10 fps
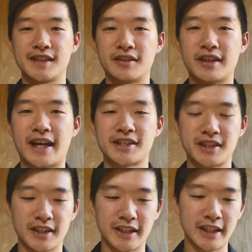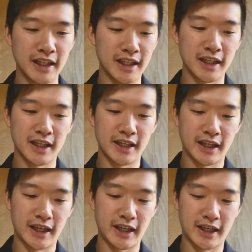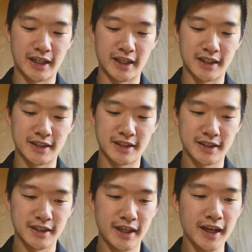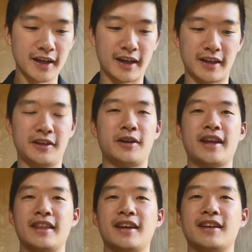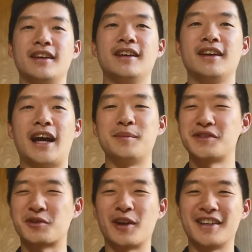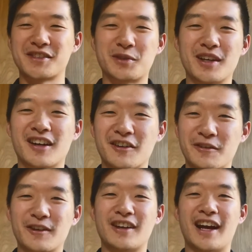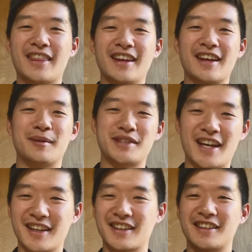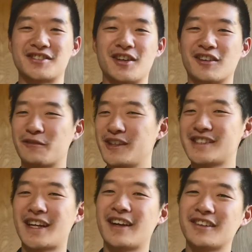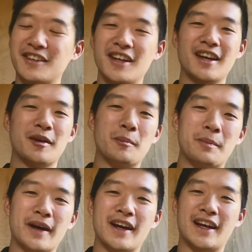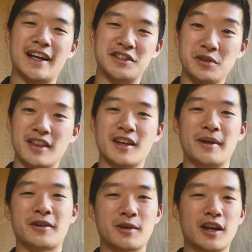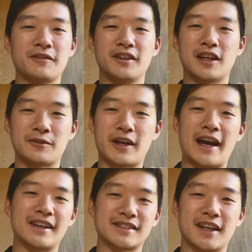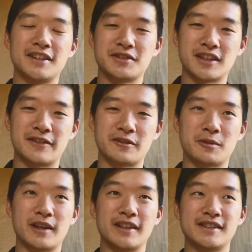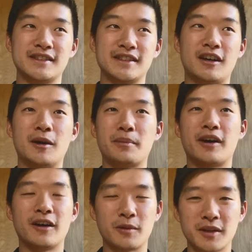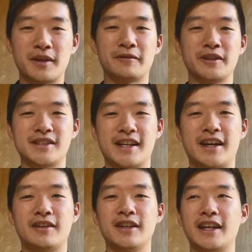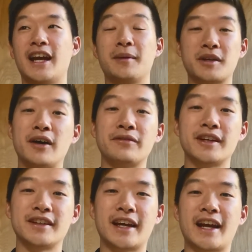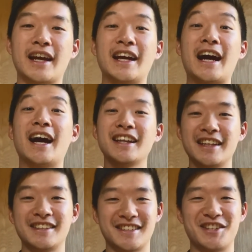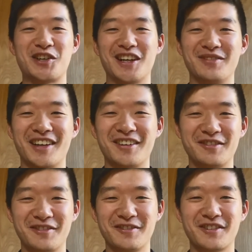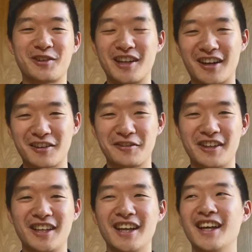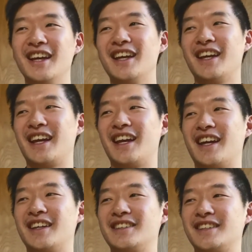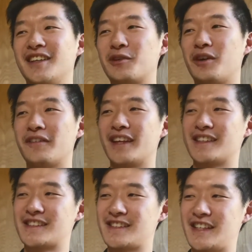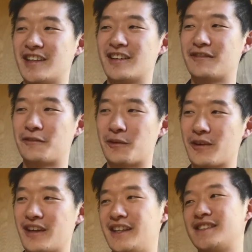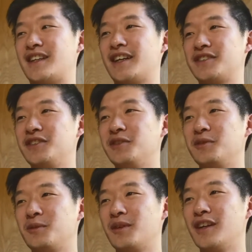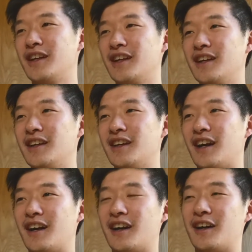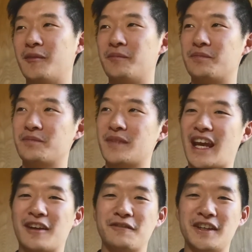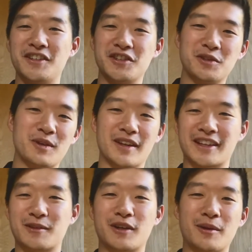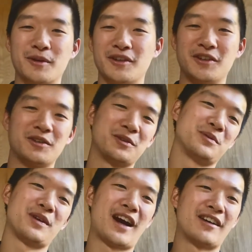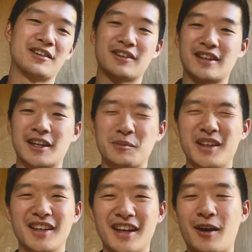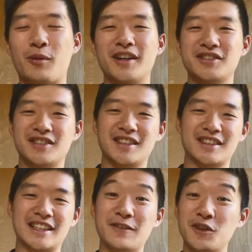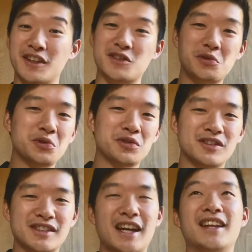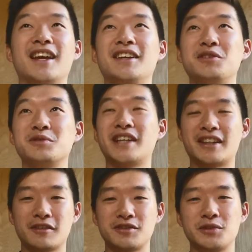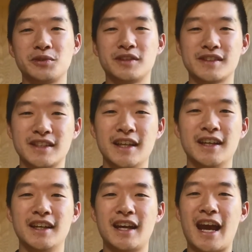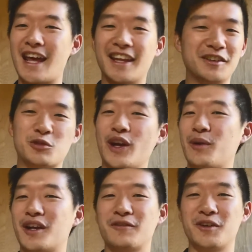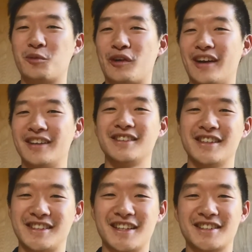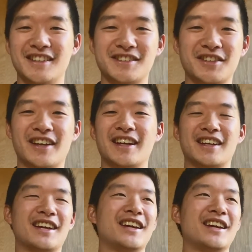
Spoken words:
internationally. And yeah, I think I'm still growing as a choreographer. I think I'm technically a stronger freestyler, but I do think my choreography level has gotten to a level where it's on par with my freestyle. And I am confident that I at least enjoy my own choreography. And the goal of this tier 4 is not to hand feed you like the Robert Yu how to look like me. I want to give you the tools, and then you'll take those tools and then create whatever you want, essentially. So like,